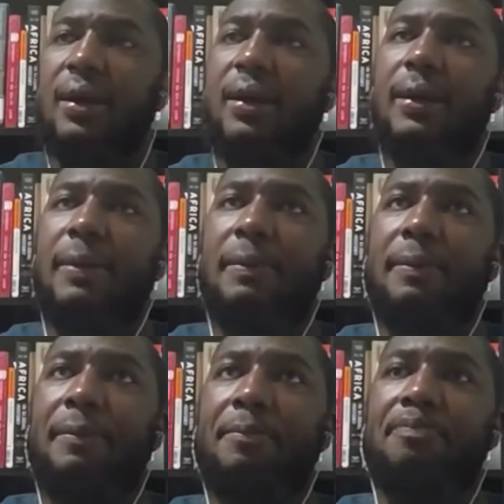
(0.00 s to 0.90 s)
But
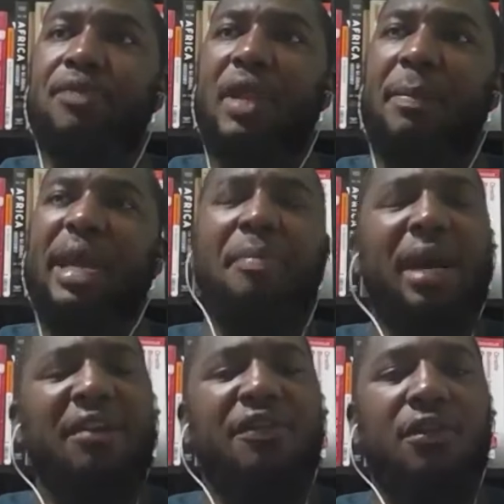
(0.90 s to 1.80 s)

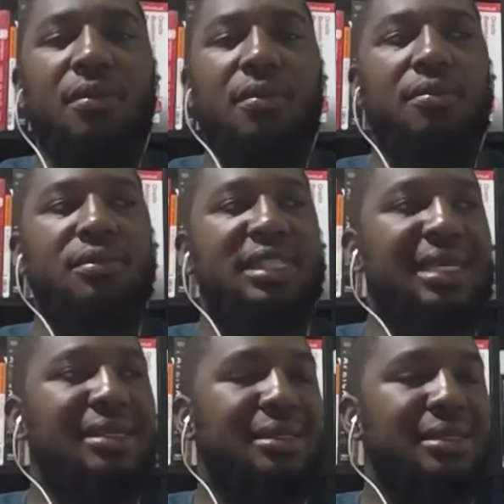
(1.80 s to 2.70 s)
apart from
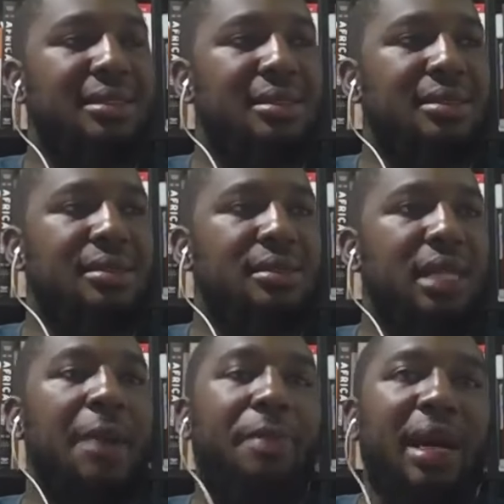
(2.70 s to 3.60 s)
just
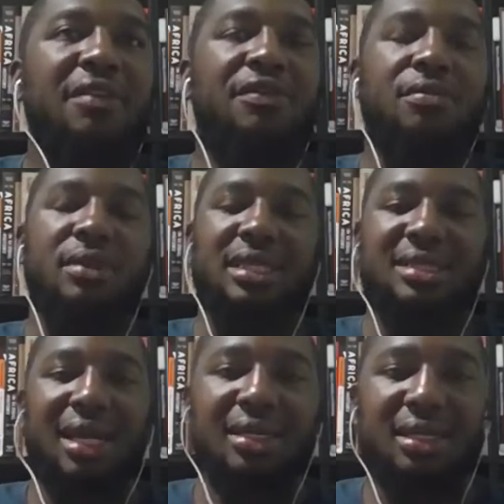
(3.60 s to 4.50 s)
apart from the
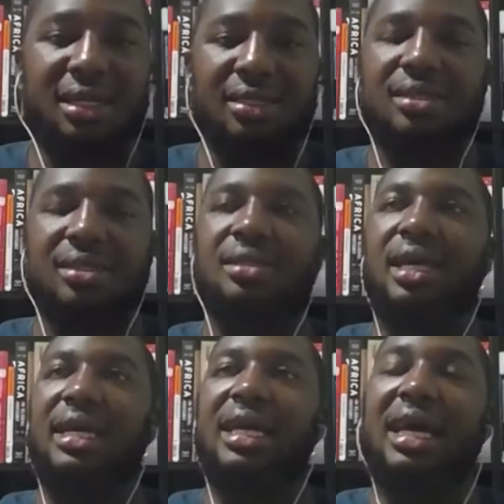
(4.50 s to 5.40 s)
sanctions
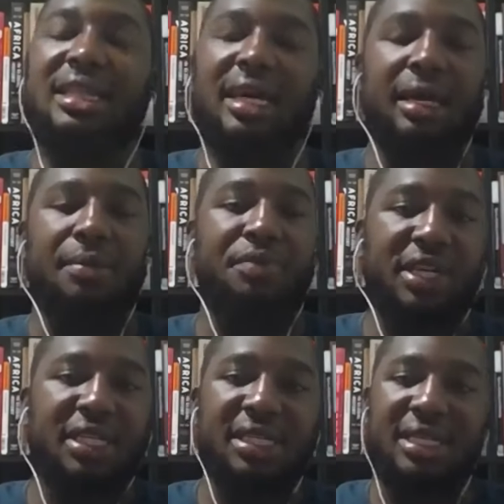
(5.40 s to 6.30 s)
and other
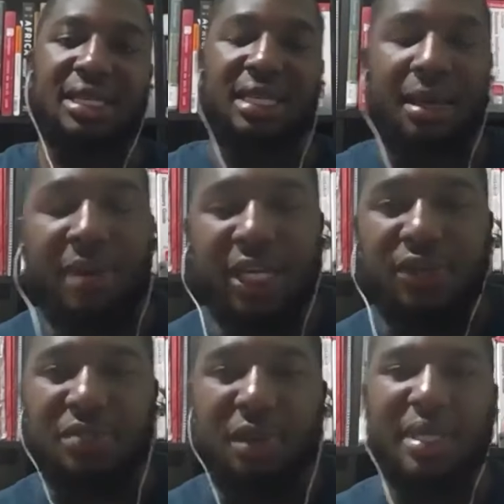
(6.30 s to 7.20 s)
pressures that they apply to
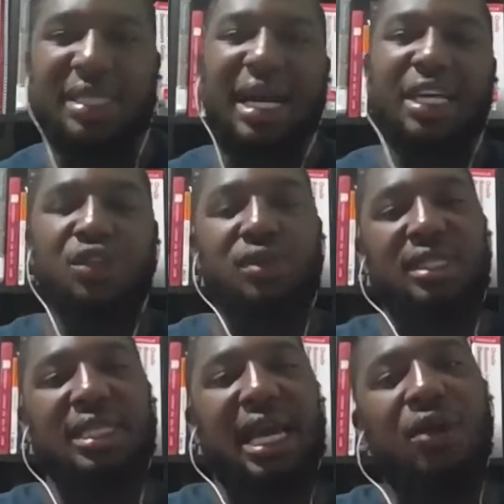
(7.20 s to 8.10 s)
Zimbabwe, it's hard to
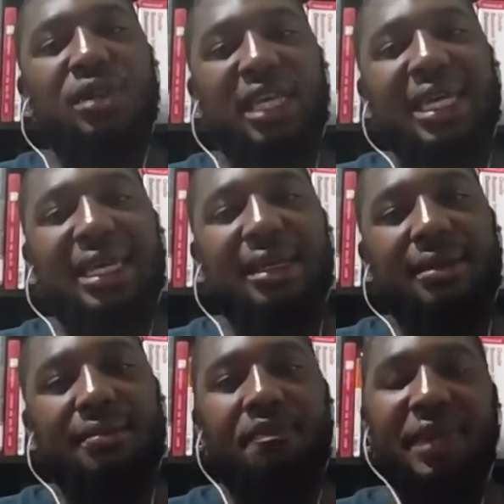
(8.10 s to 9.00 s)
see how they can
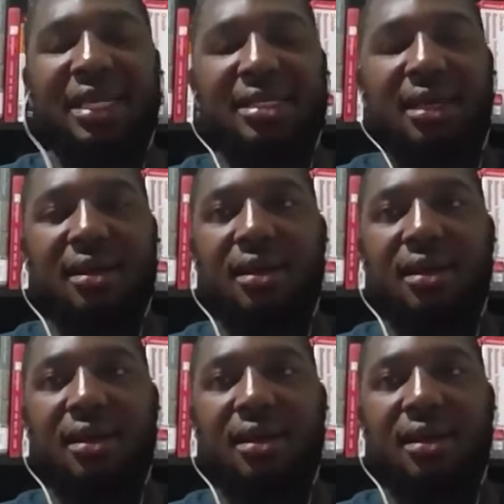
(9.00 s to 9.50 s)
better